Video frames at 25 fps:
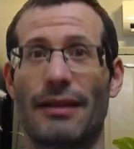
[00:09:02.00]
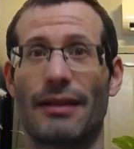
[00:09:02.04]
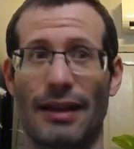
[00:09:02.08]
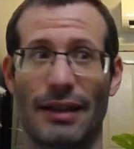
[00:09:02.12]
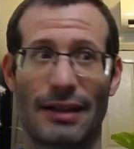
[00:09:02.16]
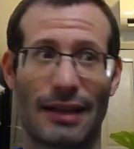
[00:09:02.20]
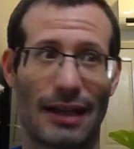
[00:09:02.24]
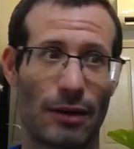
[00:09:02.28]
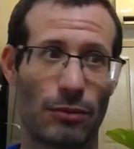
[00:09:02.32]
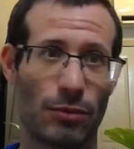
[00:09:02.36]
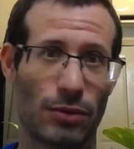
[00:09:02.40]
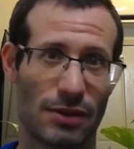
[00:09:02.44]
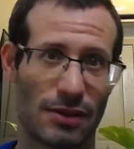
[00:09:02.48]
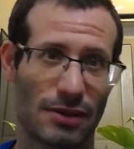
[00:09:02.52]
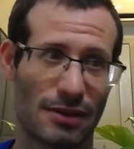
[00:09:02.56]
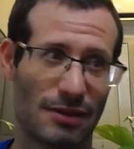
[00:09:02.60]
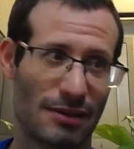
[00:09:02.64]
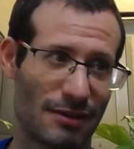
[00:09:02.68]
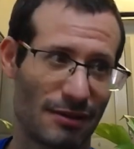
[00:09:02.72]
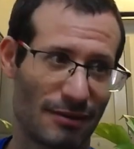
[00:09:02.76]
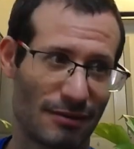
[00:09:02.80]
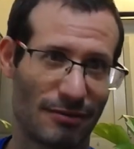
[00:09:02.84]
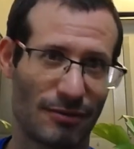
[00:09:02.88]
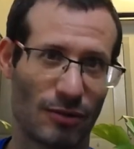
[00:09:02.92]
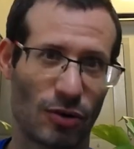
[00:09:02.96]
that I was
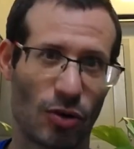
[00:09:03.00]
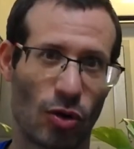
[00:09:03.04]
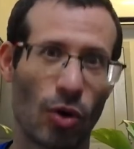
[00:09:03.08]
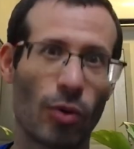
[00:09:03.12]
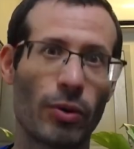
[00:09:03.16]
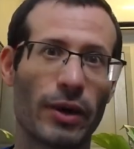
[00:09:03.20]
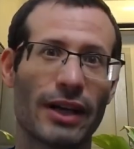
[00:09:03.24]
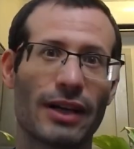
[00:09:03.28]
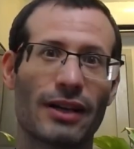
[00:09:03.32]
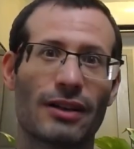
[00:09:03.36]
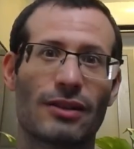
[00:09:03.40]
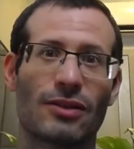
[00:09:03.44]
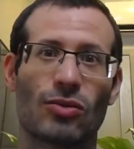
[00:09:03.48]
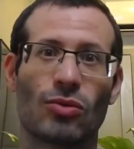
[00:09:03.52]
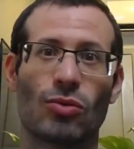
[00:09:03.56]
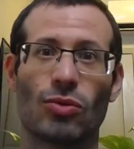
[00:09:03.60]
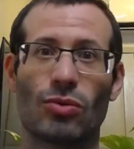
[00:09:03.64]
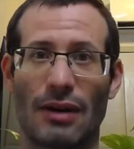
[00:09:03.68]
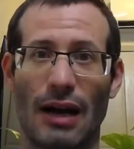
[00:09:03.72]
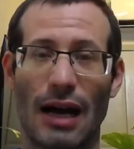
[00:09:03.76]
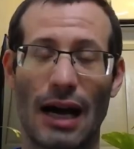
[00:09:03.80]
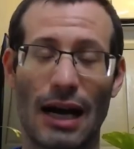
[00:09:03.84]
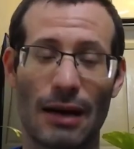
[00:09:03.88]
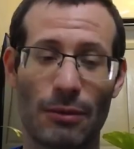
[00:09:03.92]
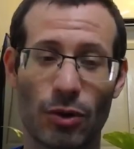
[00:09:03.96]
going to
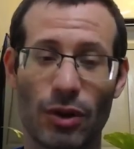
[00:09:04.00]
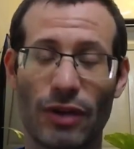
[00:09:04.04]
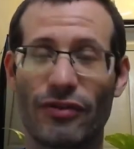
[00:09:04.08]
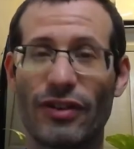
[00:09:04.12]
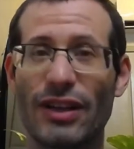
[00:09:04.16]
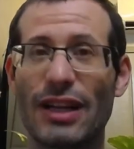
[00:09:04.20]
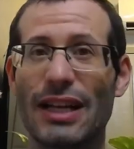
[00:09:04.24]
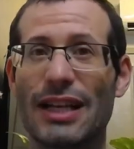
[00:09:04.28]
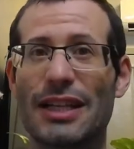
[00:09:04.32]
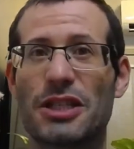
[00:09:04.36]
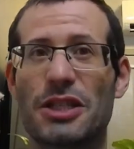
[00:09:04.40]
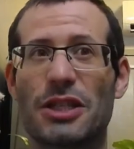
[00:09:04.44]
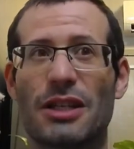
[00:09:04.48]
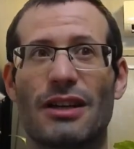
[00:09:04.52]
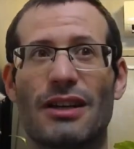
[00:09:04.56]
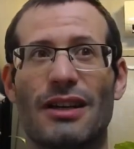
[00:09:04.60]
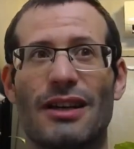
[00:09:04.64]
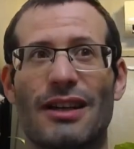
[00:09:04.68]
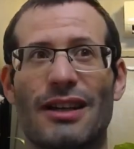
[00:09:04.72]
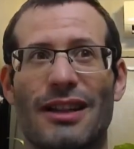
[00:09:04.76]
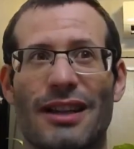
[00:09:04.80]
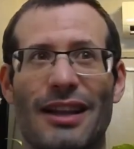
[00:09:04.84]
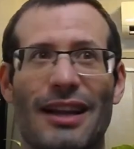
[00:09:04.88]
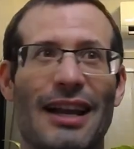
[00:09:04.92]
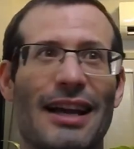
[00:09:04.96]
Harmony Village,
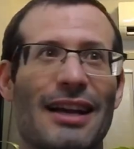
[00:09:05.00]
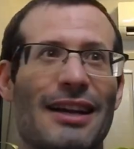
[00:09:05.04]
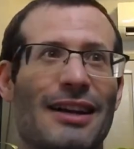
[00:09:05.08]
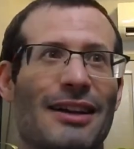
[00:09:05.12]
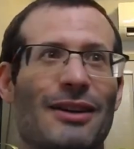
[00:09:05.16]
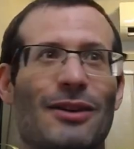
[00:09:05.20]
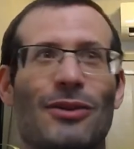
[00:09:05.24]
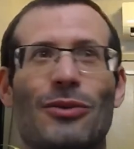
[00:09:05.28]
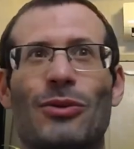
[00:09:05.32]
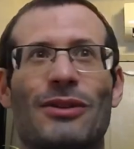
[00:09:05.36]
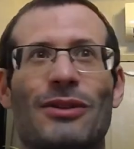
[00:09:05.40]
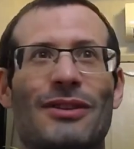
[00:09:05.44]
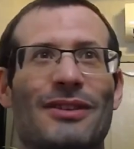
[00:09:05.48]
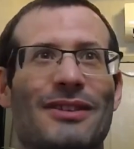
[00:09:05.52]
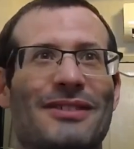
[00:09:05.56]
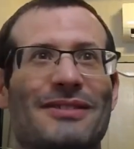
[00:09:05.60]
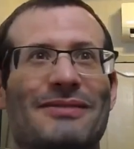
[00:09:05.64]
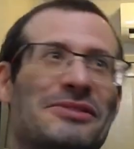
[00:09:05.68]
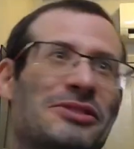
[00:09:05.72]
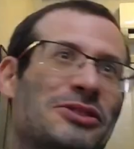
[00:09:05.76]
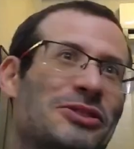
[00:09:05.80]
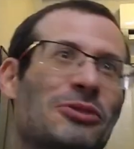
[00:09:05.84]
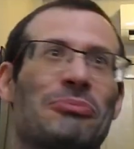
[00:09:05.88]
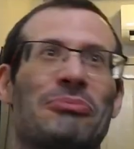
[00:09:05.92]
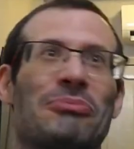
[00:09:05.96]
they looked
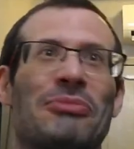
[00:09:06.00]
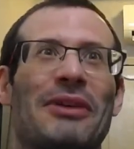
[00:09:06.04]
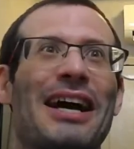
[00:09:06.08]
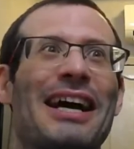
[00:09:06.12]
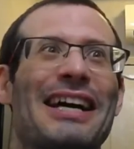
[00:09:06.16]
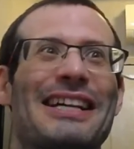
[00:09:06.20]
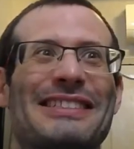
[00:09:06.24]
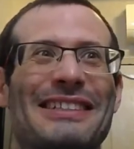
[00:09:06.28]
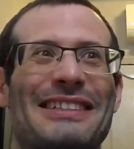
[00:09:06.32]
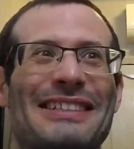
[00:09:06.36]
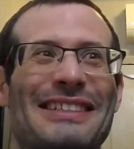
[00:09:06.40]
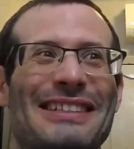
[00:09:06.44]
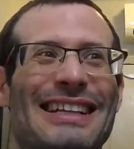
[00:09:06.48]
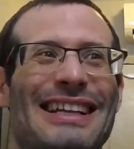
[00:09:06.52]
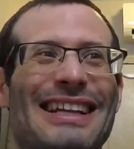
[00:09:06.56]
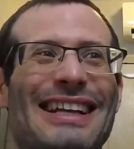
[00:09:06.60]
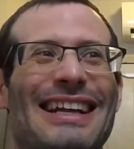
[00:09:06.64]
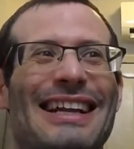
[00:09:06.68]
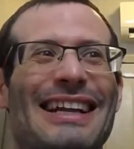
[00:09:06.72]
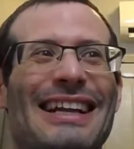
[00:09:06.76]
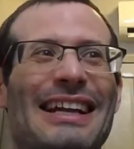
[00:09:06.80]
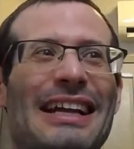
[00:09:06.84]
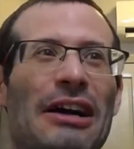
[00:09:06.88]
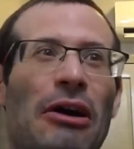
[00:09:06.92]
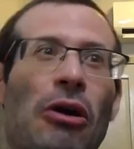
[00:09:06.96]
surprised and
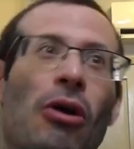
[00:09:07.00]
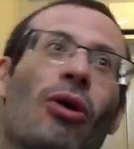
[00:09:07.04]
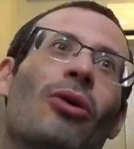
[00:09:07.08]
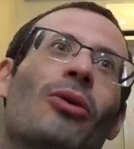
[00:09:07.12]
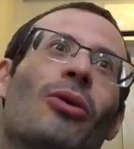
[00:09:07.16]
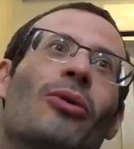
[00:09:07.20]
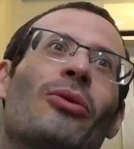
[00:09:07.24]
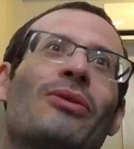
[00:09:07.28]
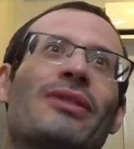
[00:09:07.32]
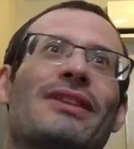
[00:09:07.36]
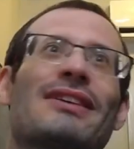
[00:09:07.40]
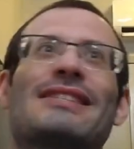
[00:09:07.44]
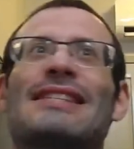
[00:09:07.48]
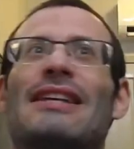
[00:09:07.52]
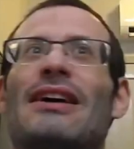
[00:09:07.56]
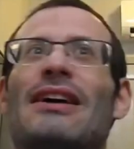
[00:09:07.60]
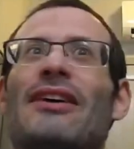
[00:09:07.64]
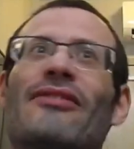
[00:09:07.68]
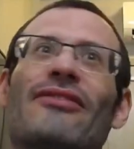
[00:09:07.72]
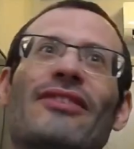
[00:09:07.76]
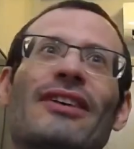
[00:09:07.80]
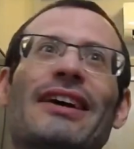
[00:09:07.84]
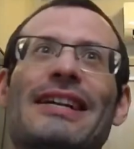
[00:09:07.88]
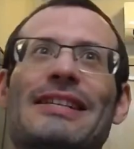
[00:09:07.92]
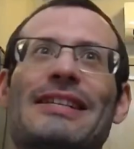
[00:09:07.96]
oh, this is a
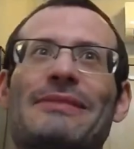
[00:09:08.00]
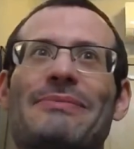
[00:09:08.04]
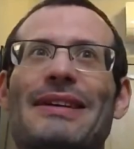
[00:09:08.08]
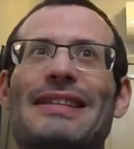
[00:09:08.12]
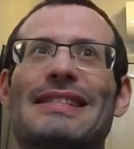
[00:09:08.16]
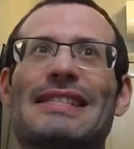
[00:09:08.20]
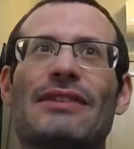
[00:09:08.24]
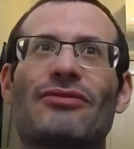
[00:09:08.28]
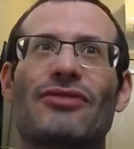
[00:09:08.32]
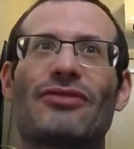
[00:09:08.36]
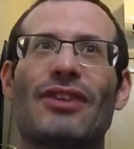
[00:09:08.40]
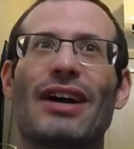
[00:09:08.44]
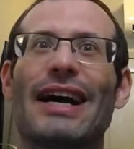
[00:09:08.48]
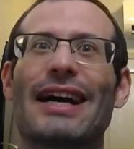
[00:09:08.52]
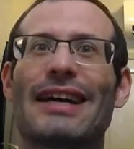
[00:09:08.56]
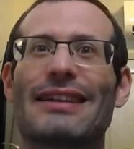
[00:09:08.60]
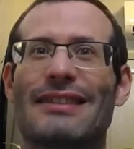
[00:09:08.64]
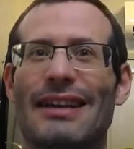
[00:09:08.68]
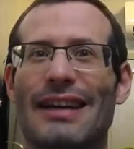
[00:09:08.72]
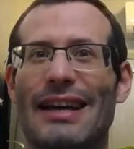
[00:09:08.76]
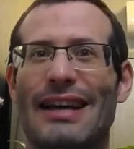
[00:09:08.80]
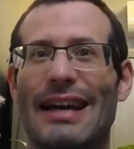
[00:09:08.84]
very expensive ride.